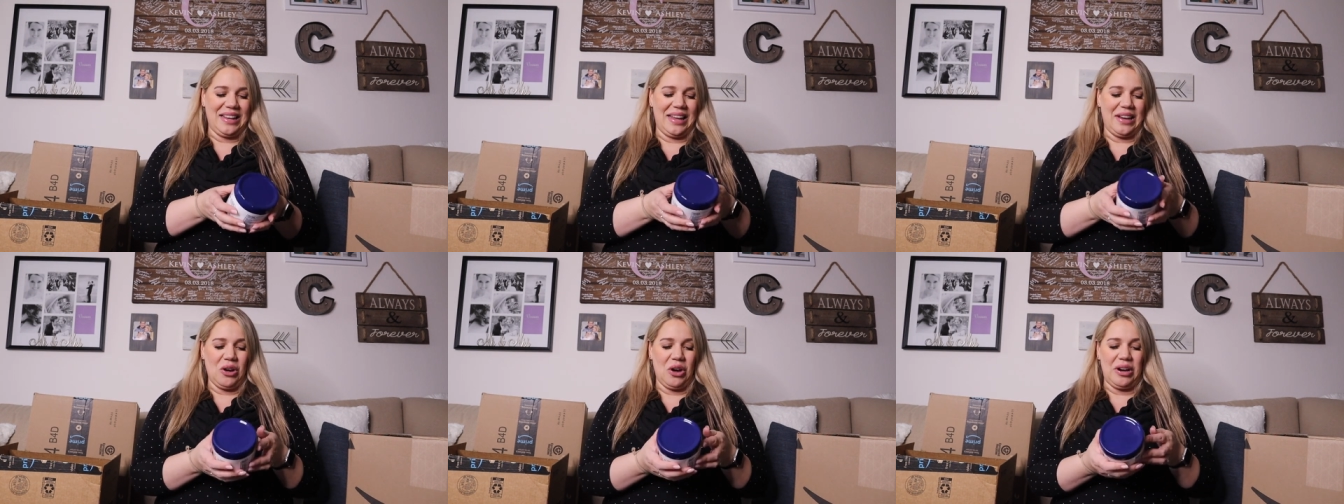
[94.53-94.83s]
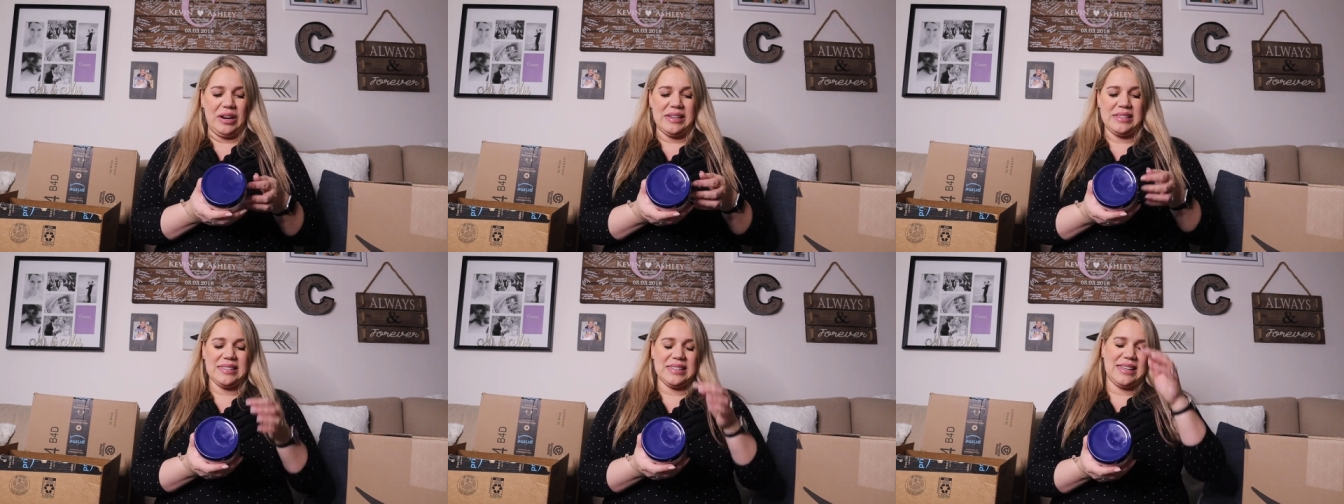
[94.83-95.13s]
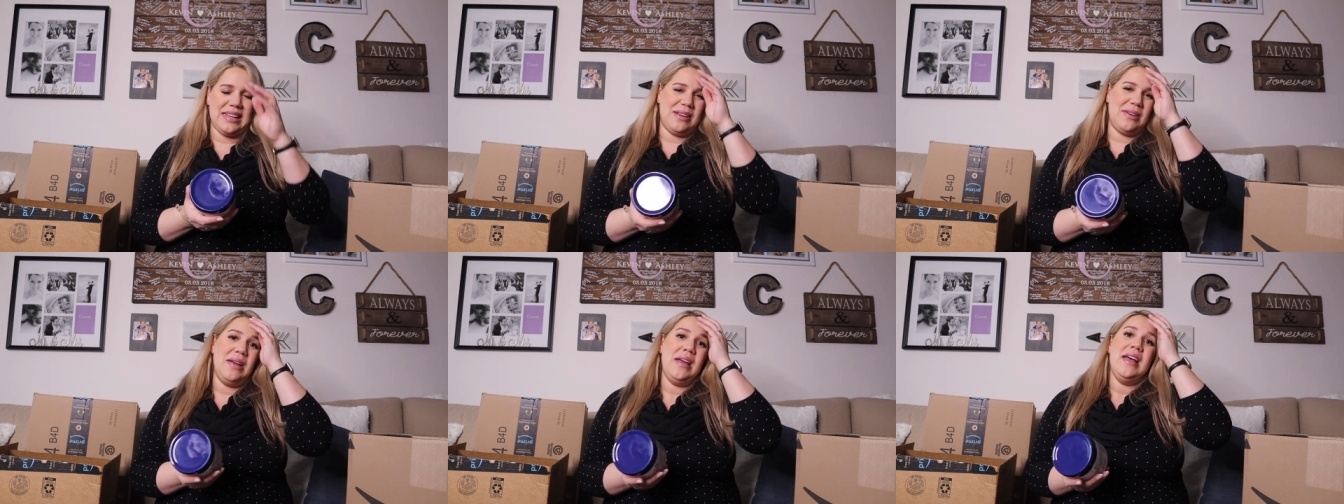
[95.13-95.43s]
Like
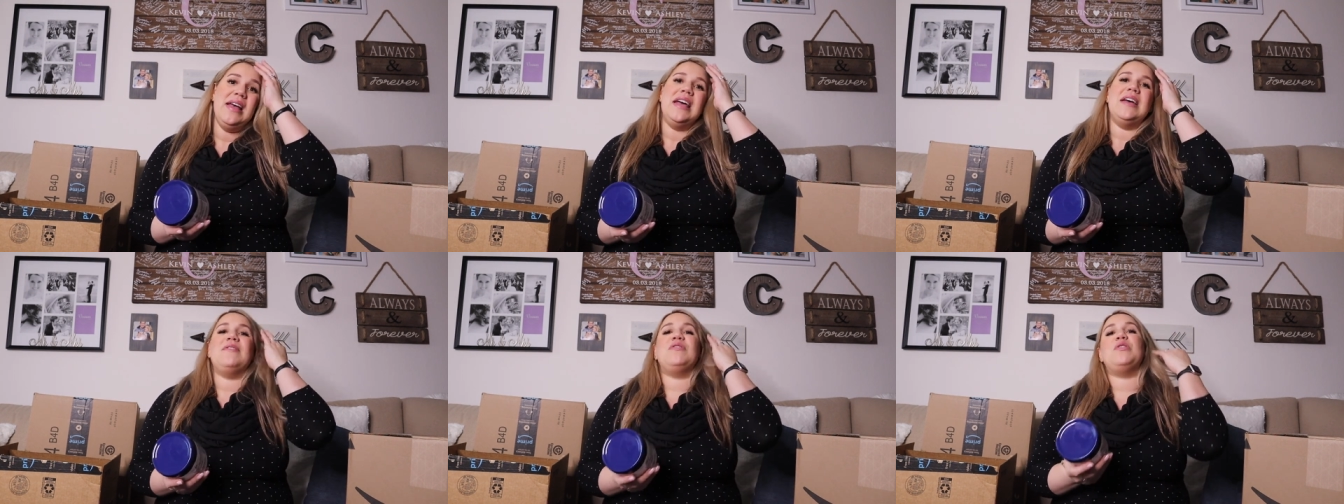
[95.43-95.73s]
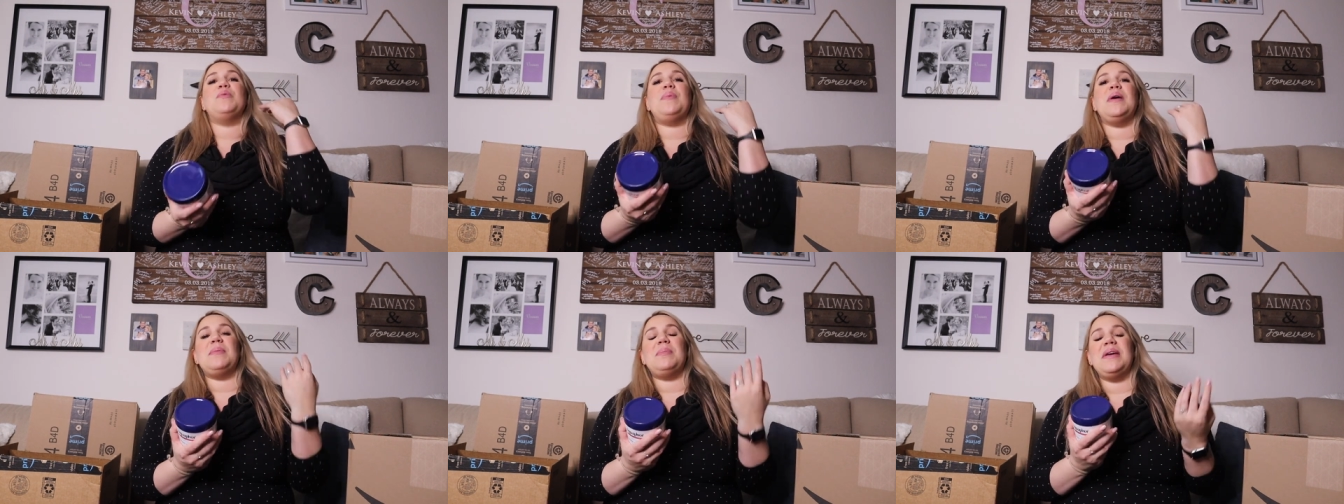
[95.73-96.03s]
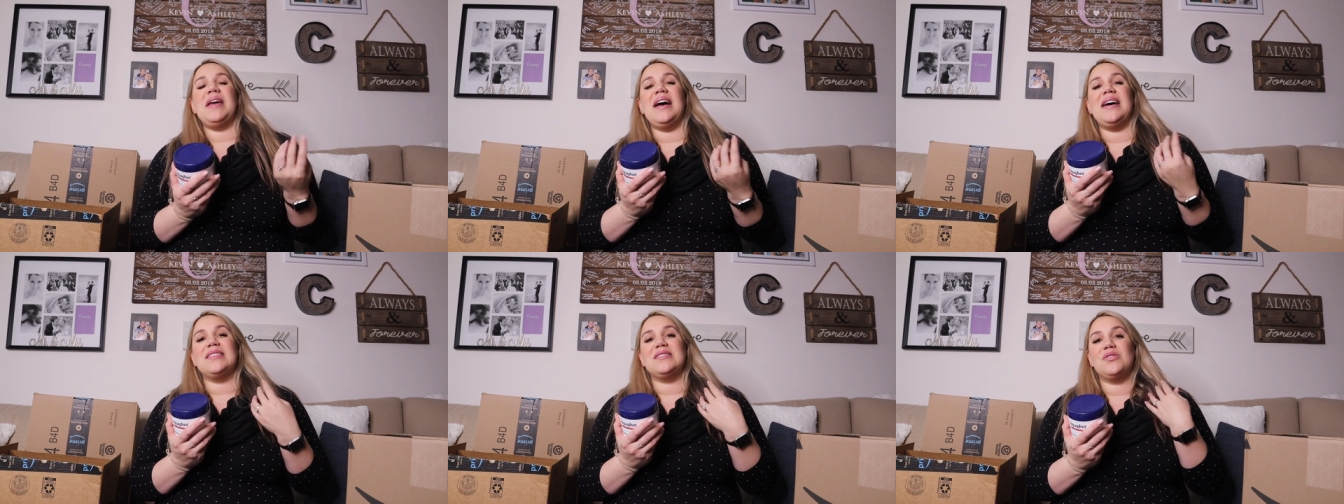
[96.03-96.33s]
honestly, if the
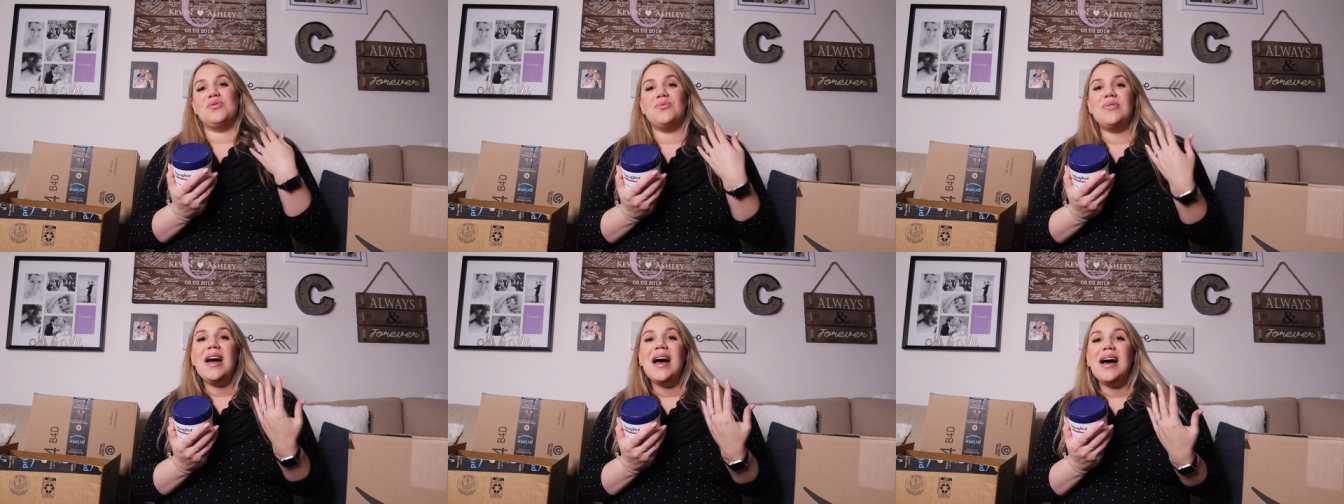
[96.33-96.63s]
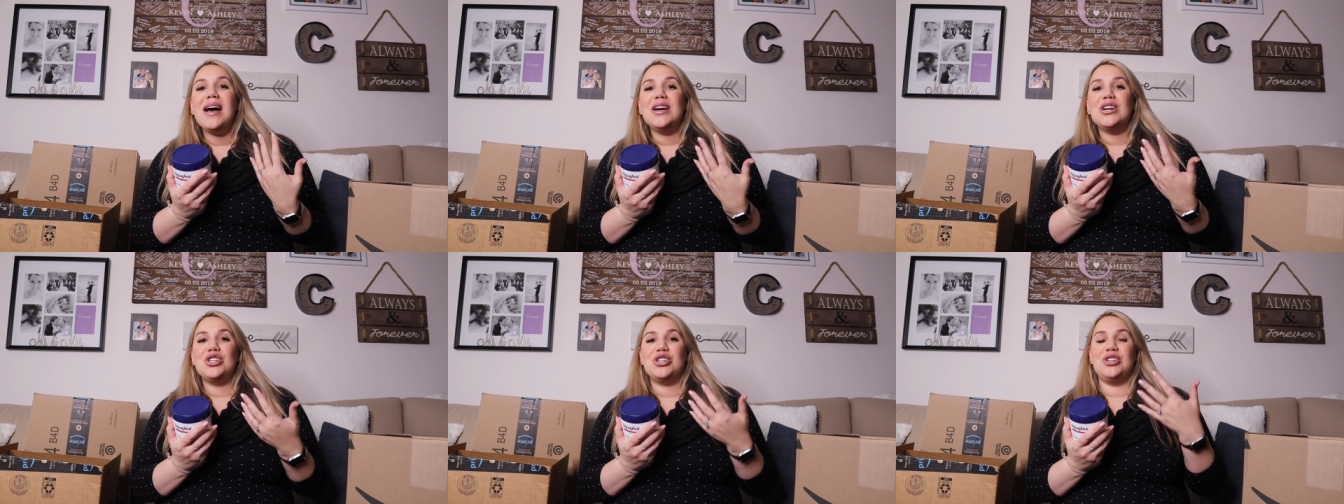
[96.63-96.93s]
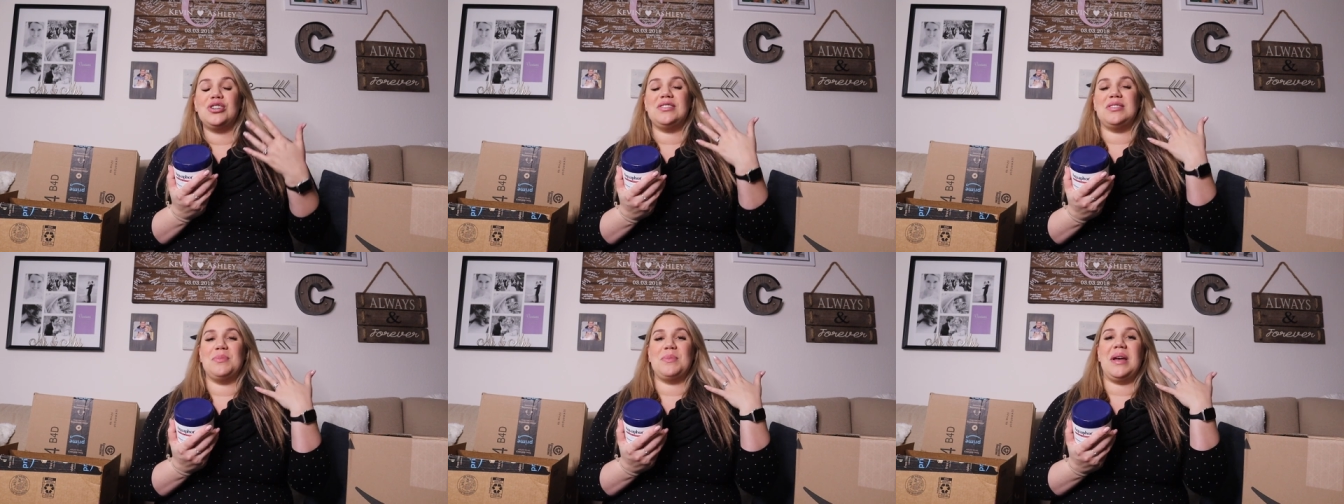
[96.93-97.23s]
baby has a rash
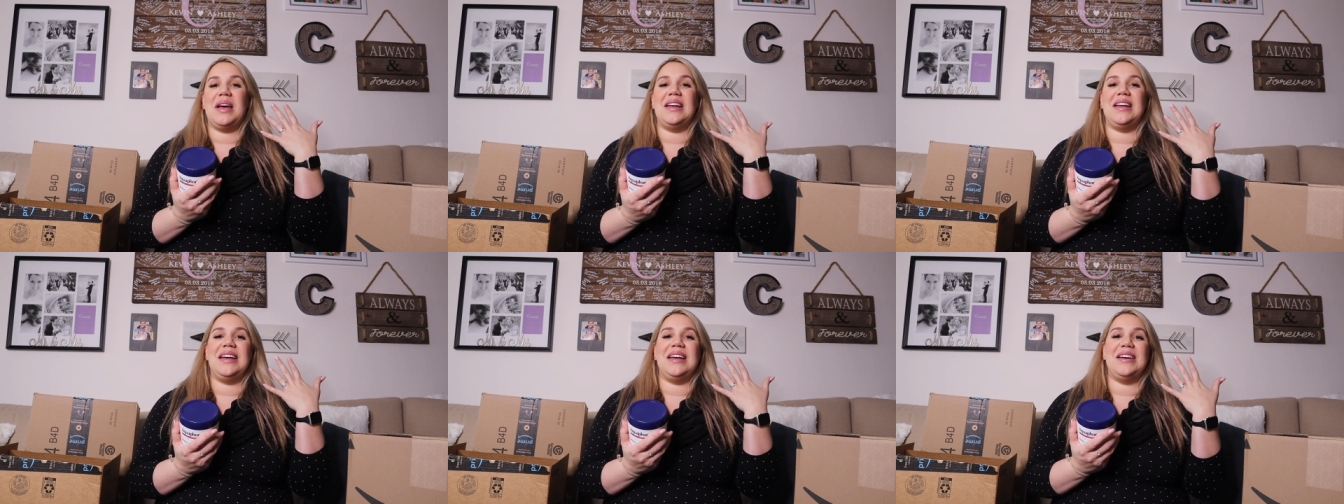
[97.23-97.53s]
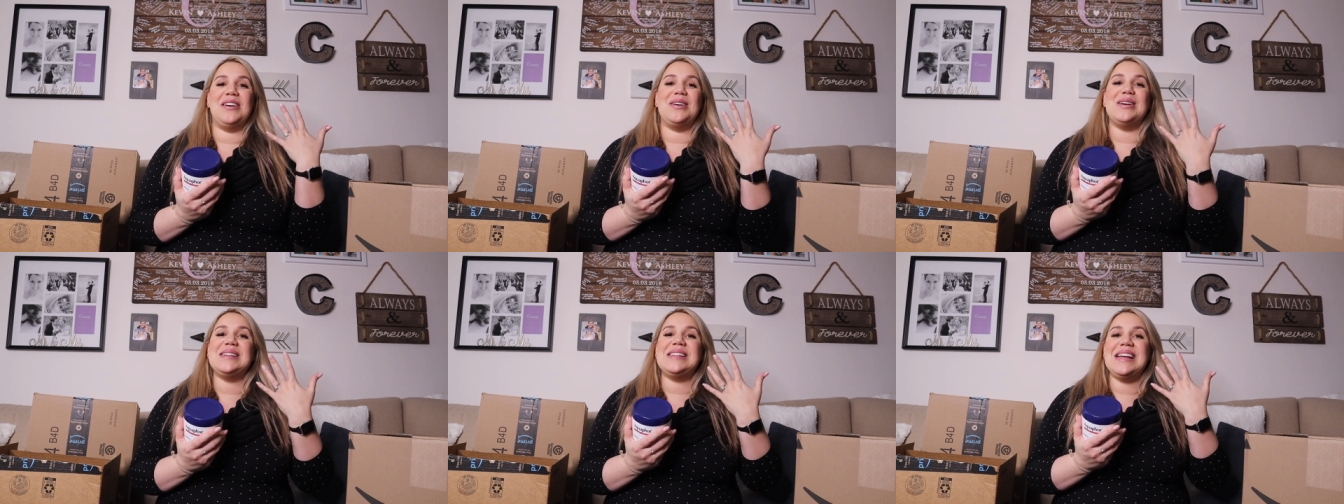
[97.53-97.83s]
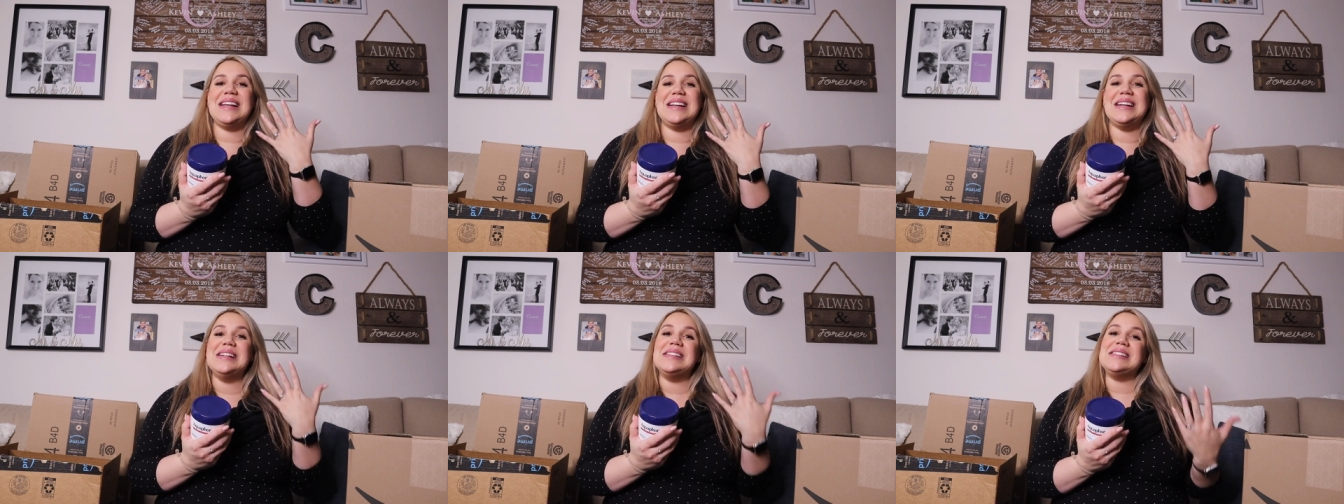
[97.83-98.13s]
or some kind of
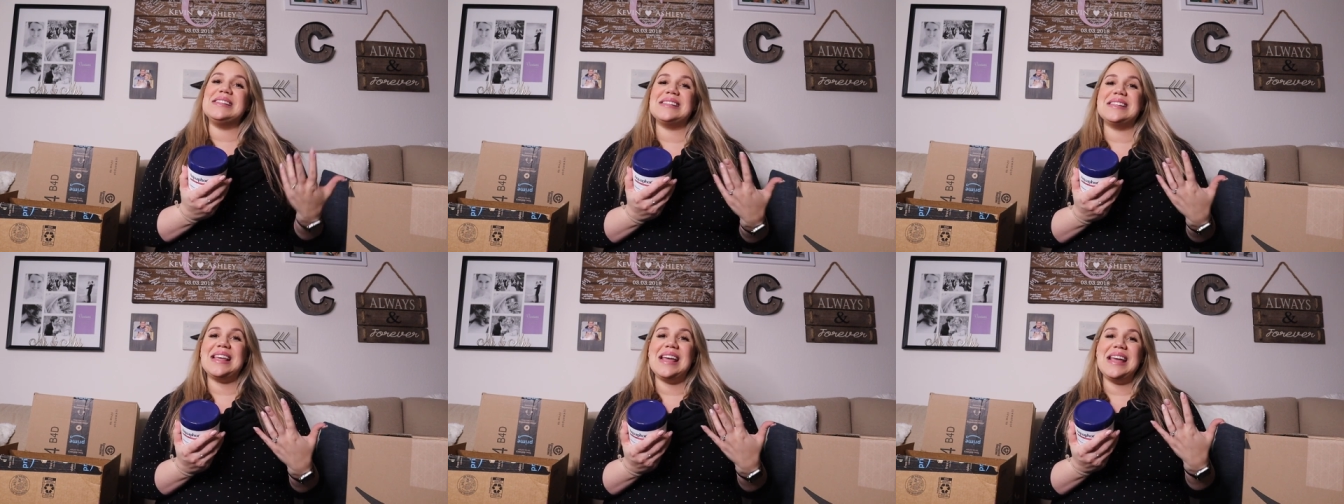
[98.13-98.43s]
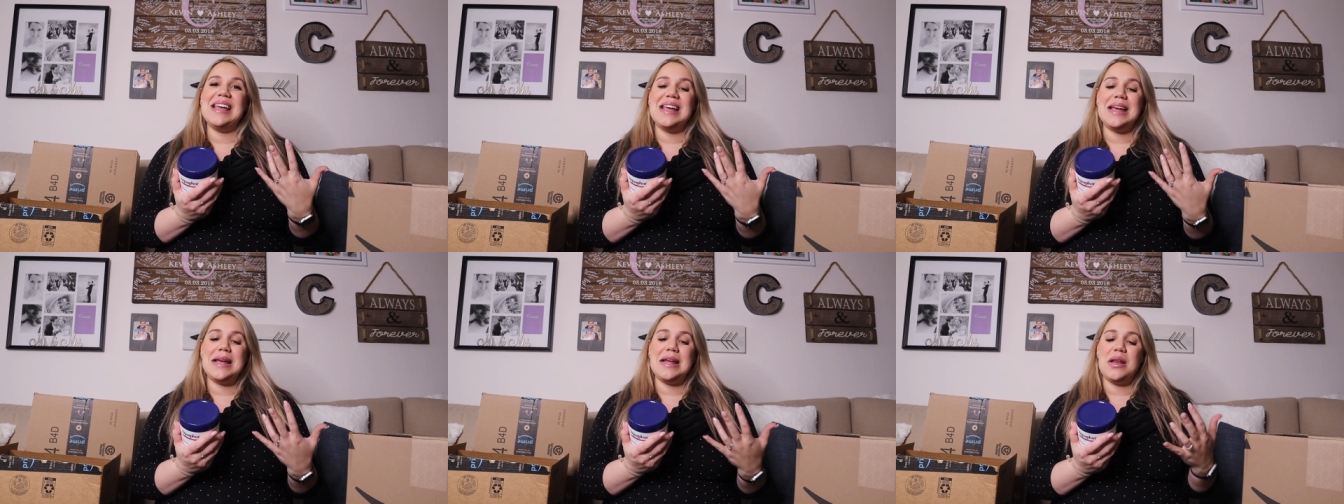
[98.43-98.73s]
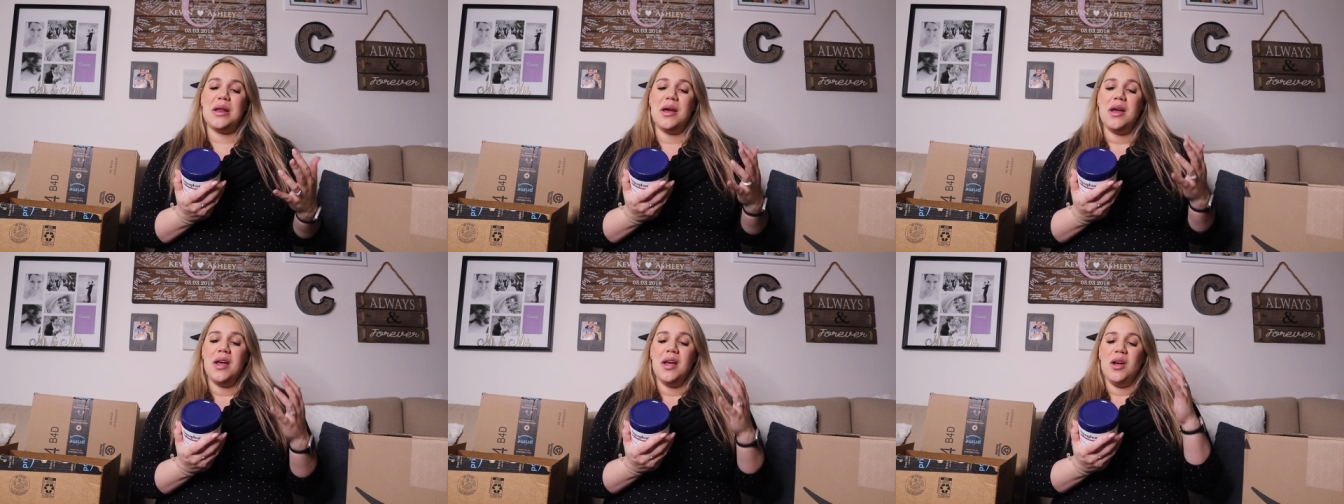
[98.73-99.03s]
irritated
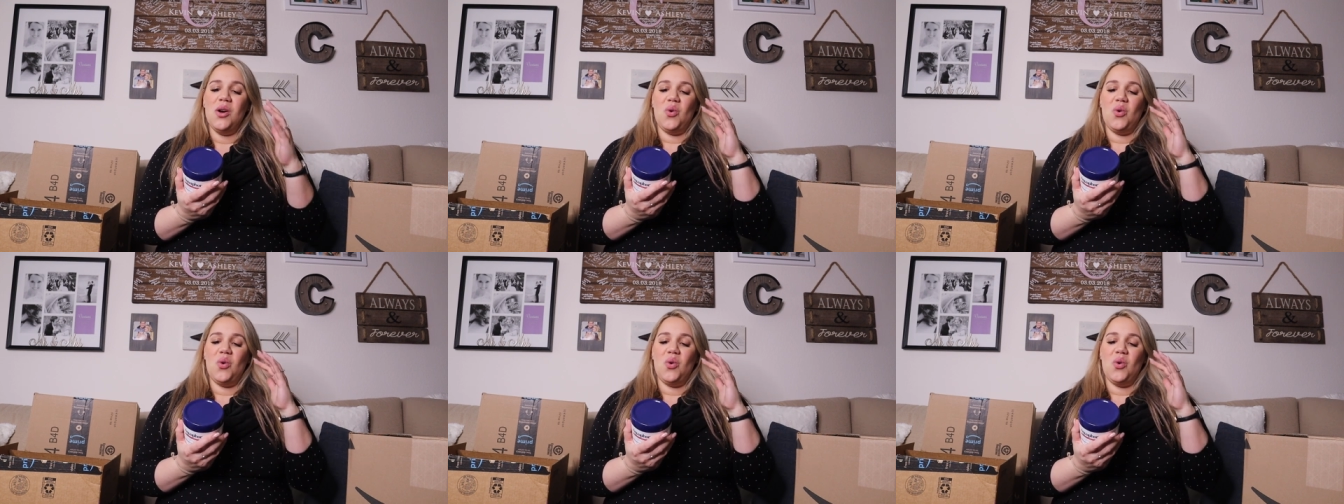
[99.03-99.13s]
skin